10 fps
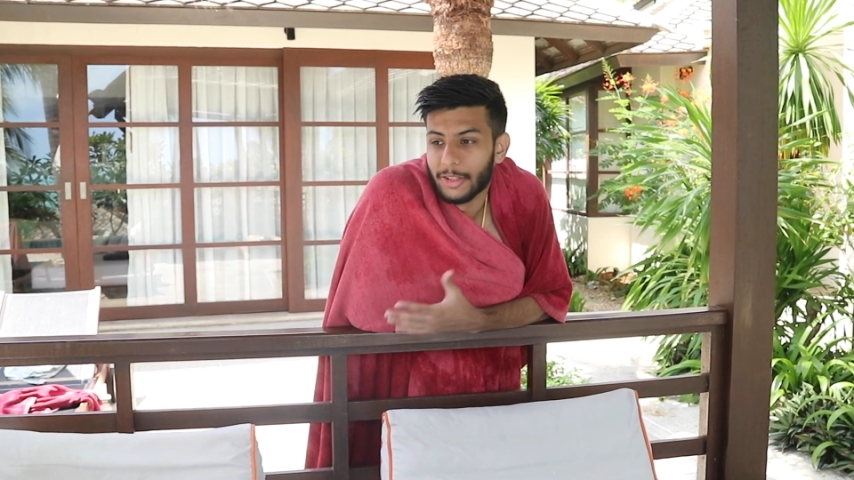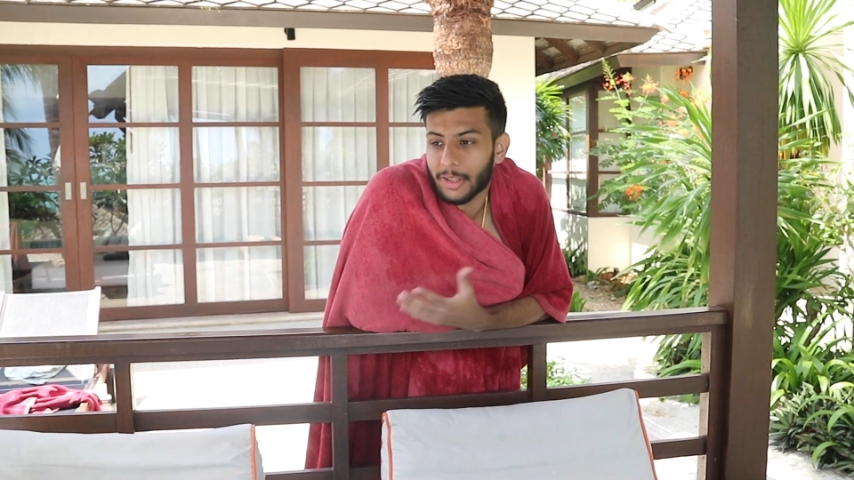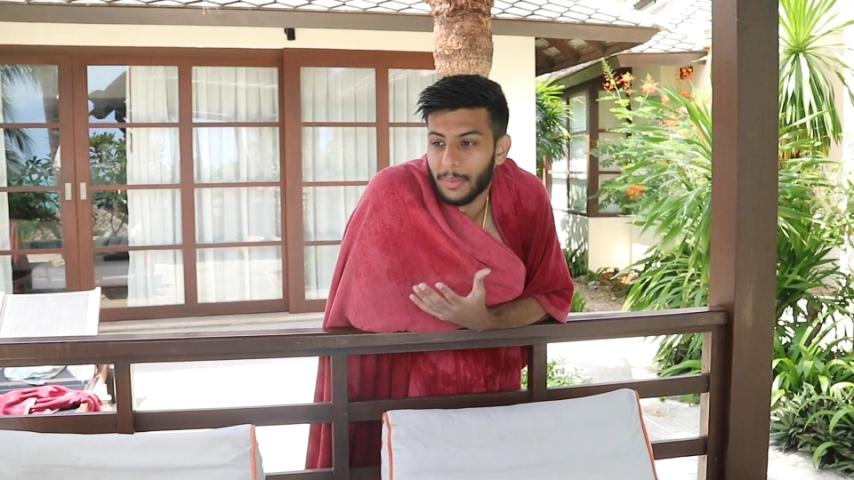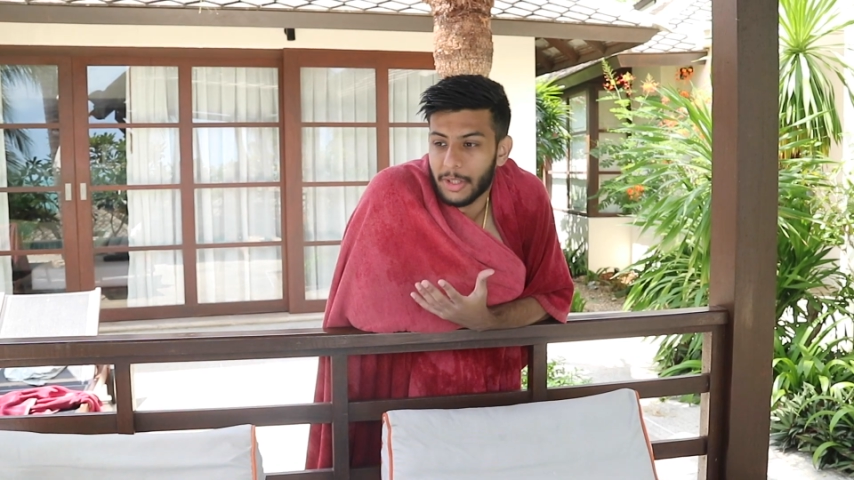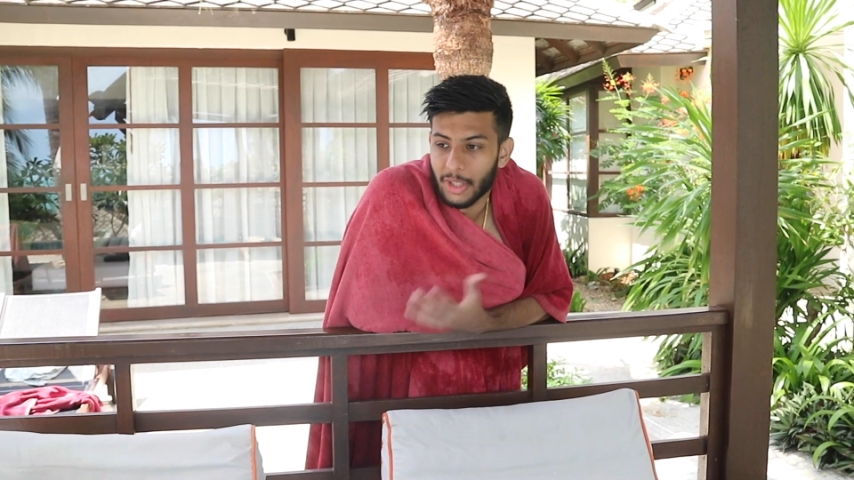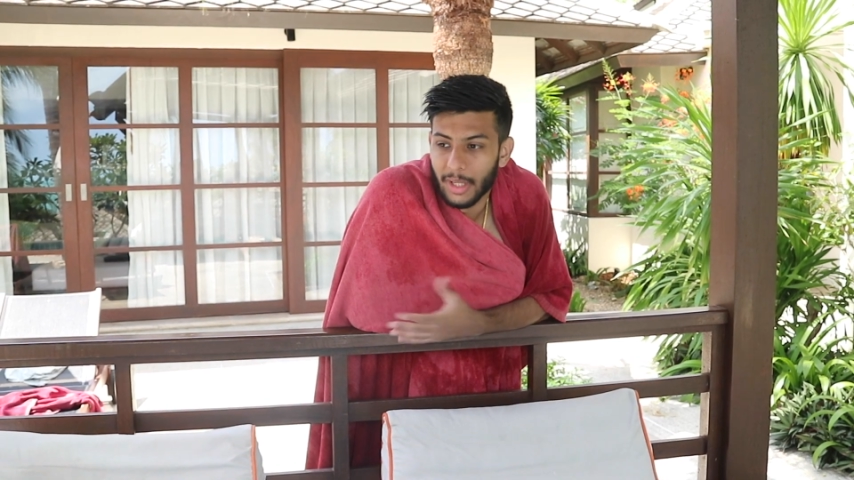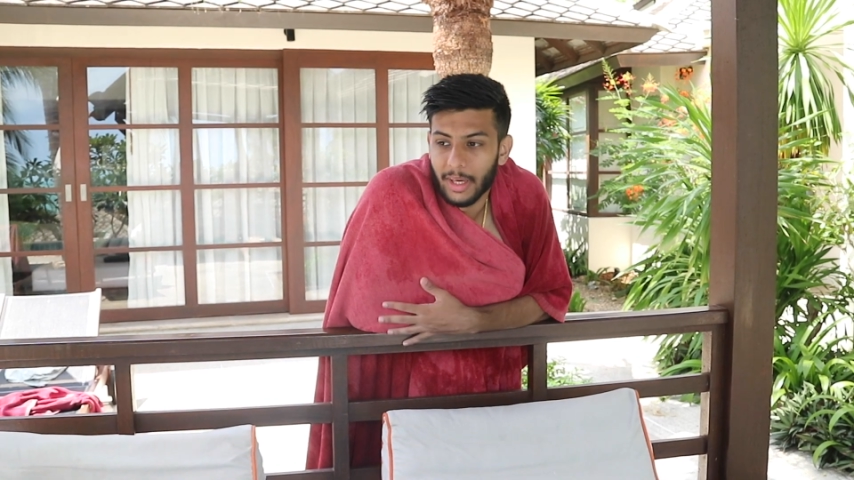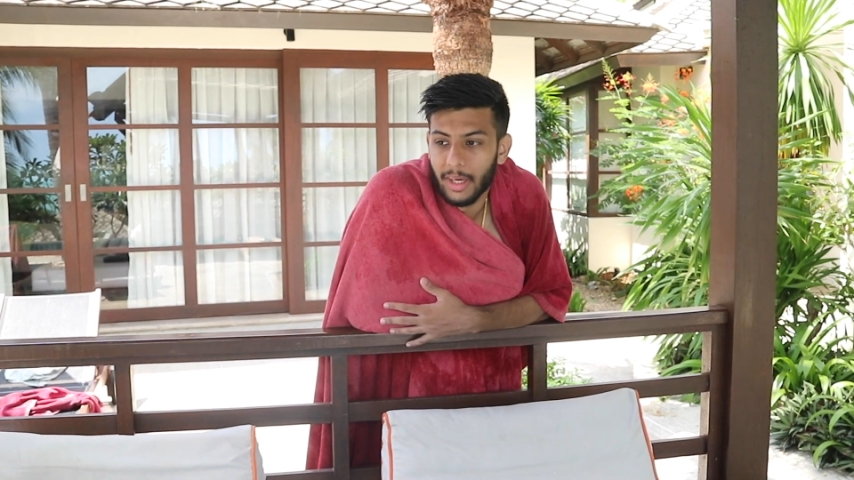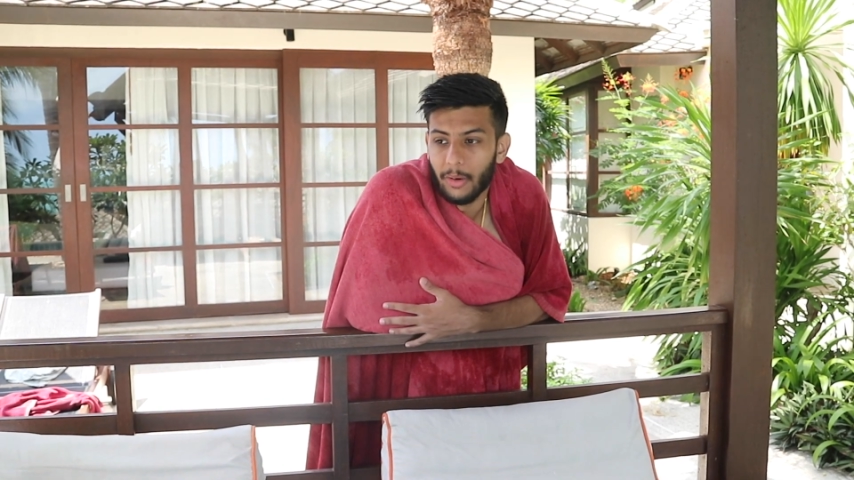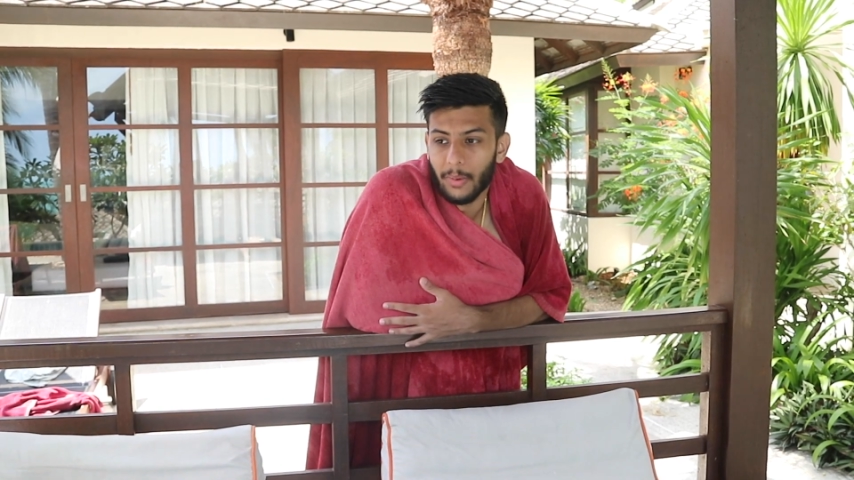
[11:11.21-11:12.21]
just going to be
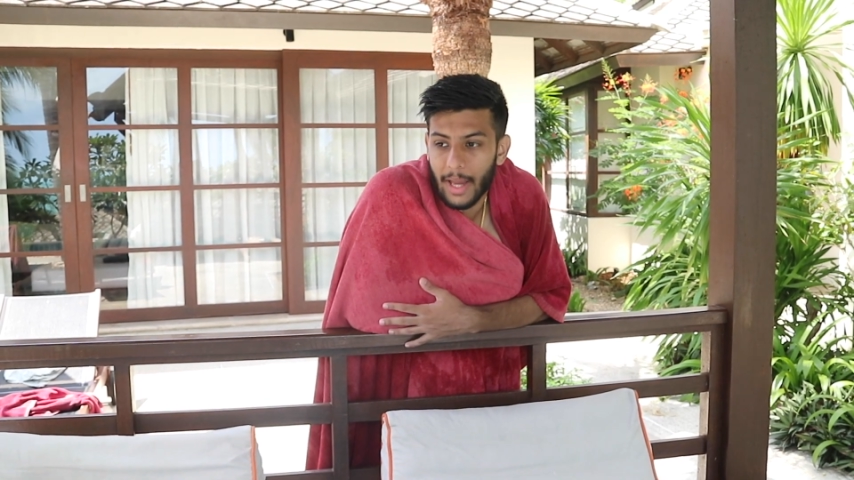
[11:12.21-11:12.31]
chilling here,